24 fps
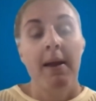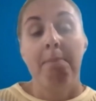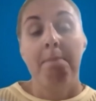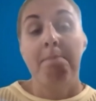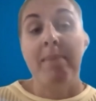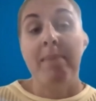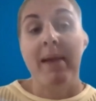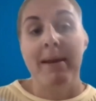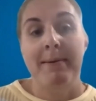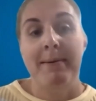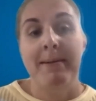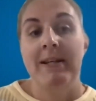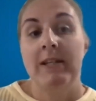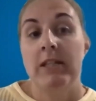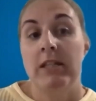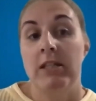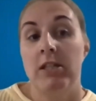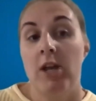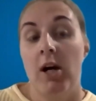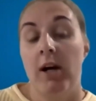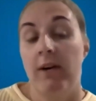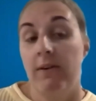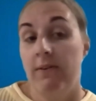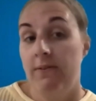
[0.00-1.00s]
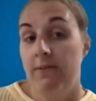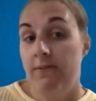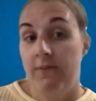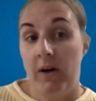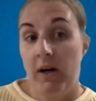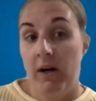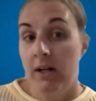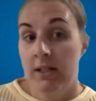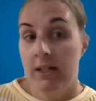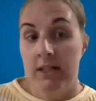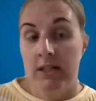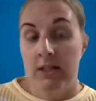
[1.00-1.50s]
Maybe start
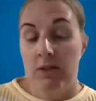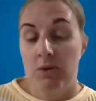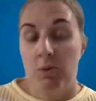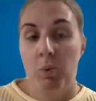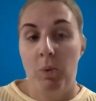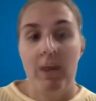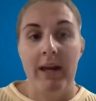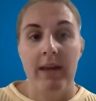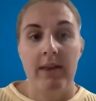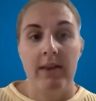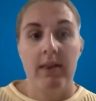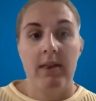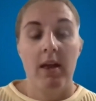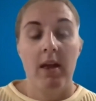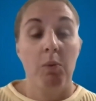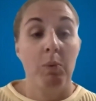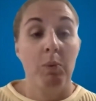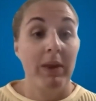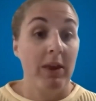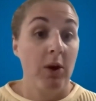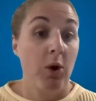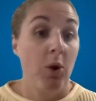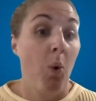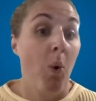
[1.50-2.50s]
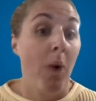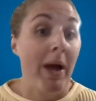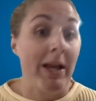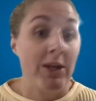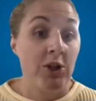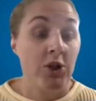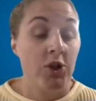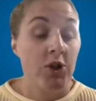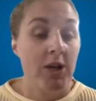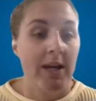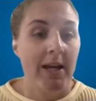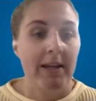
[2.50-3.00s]
first with a
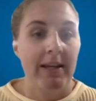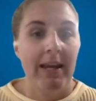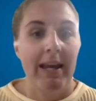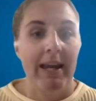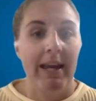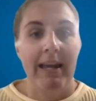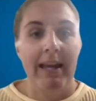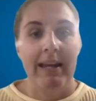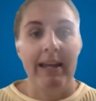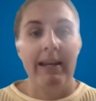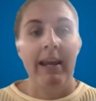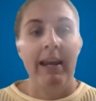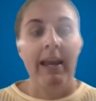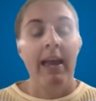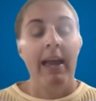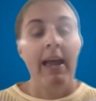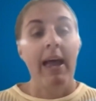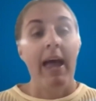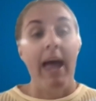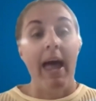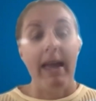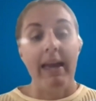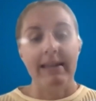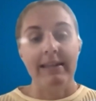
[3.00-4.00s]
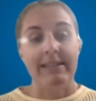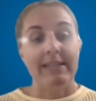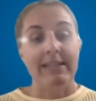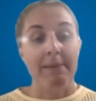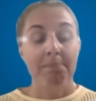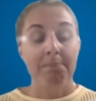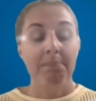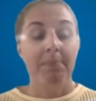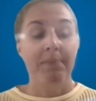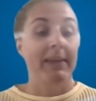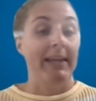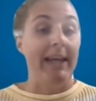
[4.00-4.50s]
question and
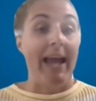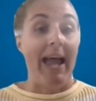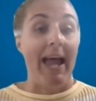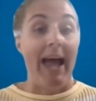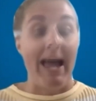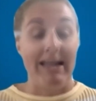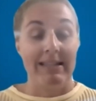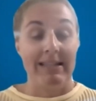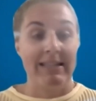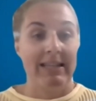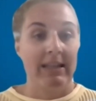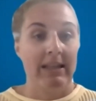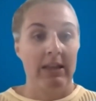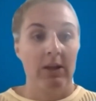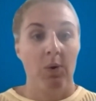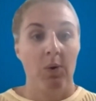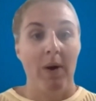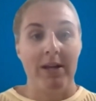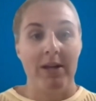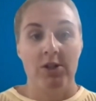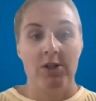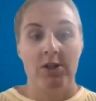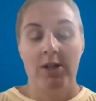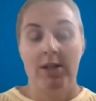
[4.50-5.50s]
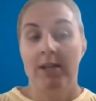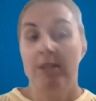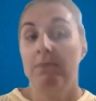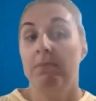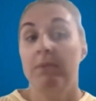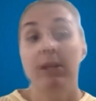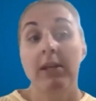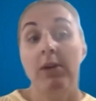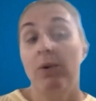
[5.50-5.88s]
simply ask the question.